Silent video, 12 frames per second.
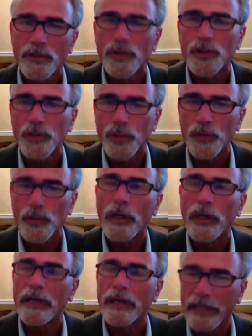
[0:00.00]

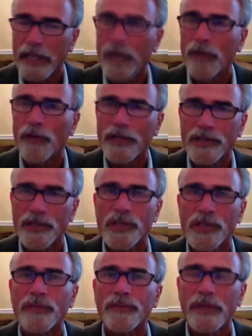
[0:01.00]
to
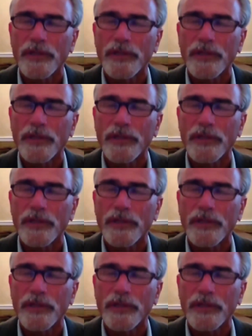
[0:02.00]
egresses,